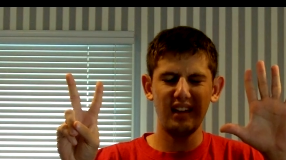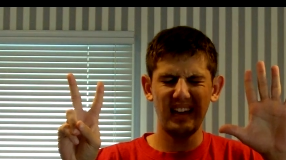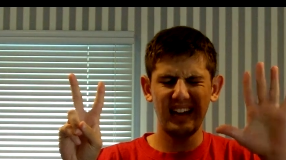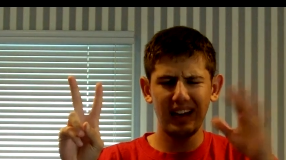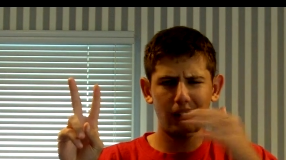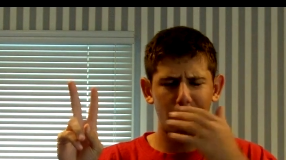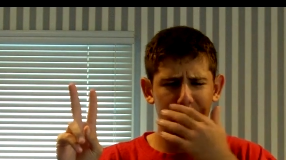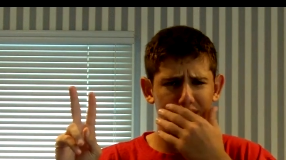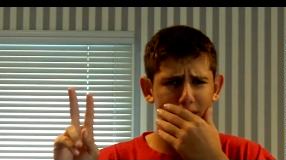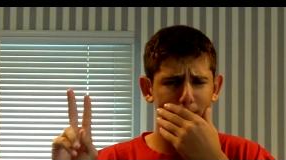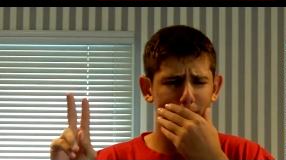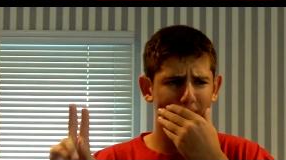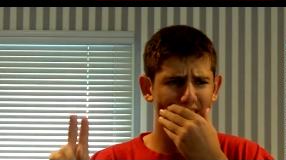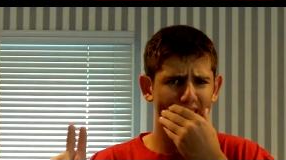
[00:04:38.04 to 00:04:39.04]
Ow, I
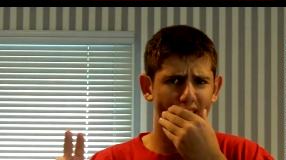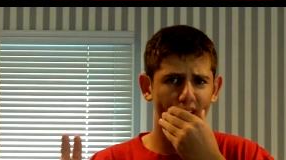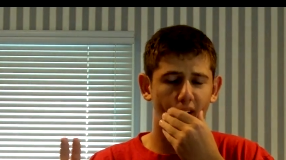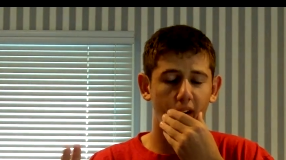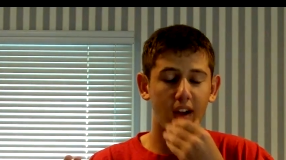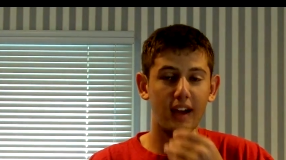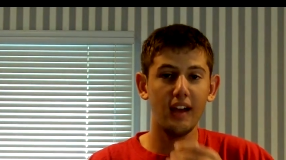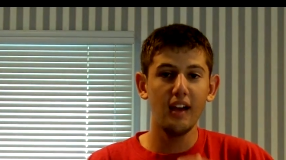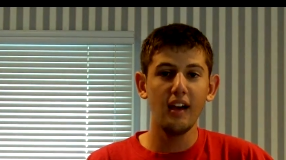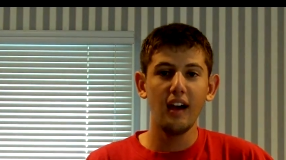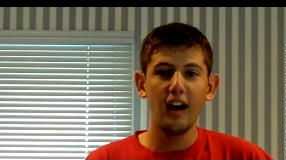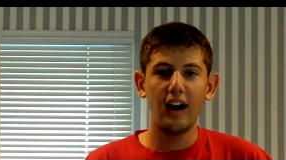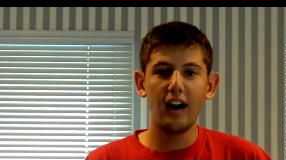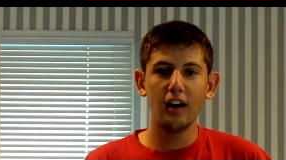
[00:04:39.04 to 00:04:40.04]
just bit my tongue. Okay,
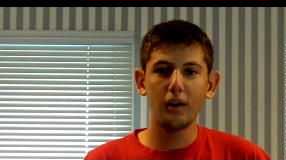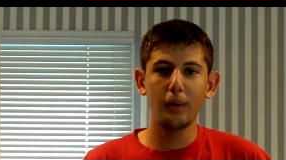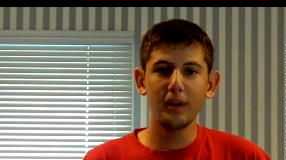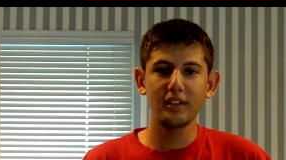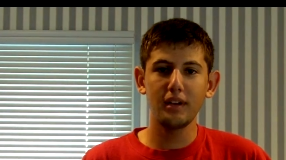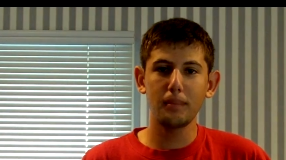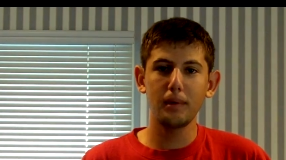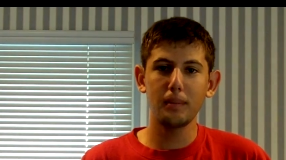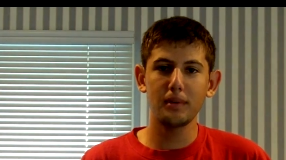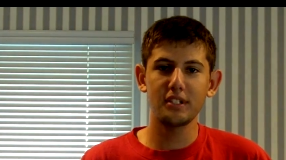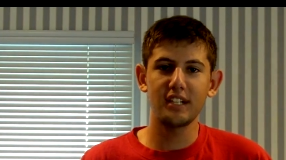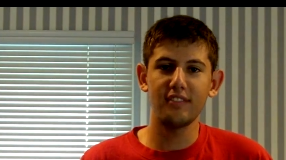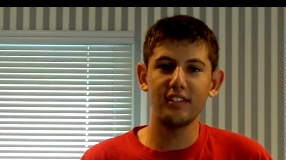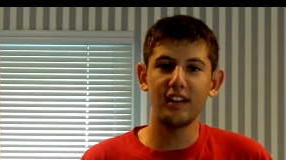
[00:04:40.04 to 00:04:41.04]
quick tip number
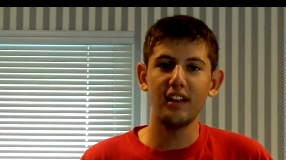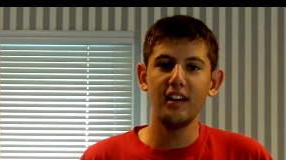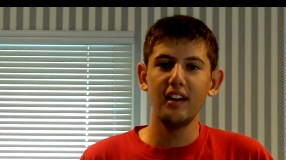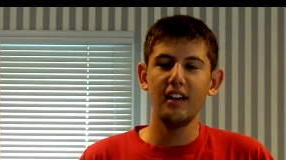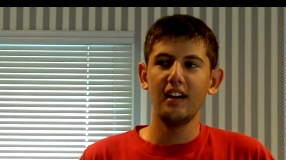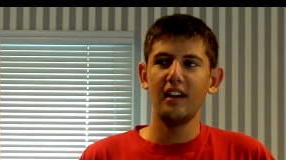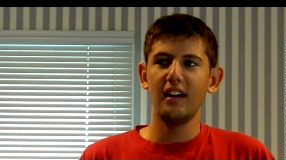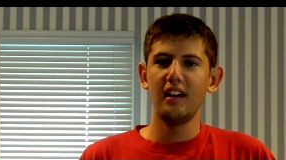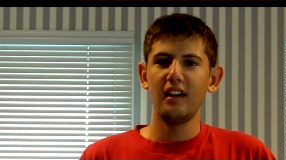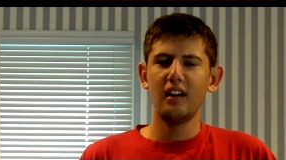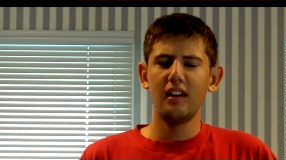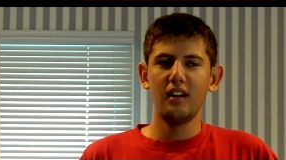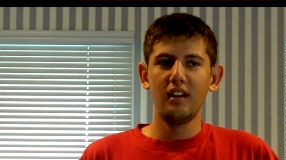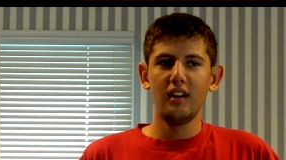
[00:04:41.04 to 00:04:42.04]
7.
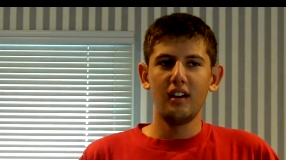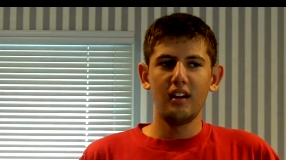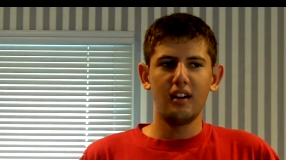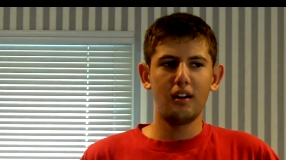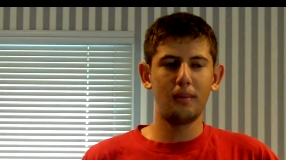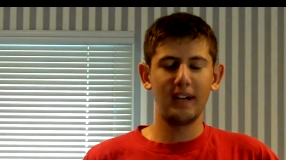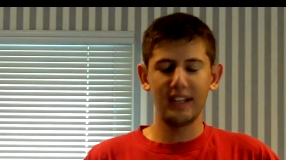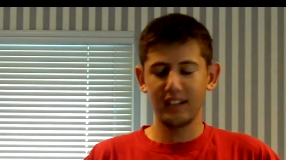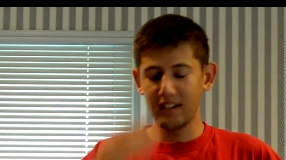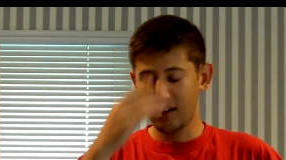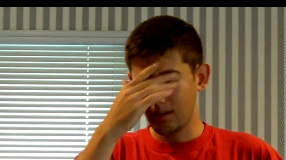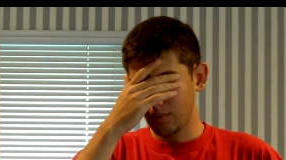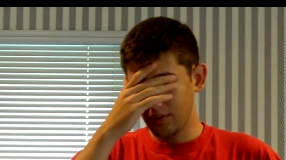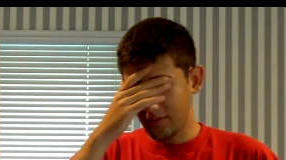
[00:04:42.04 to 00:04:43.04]
Oh my
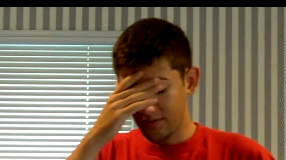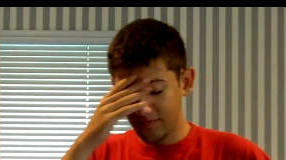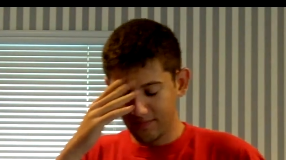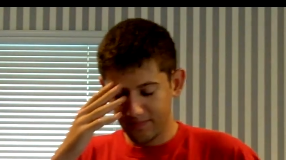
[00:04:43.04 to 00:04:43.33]
god, what the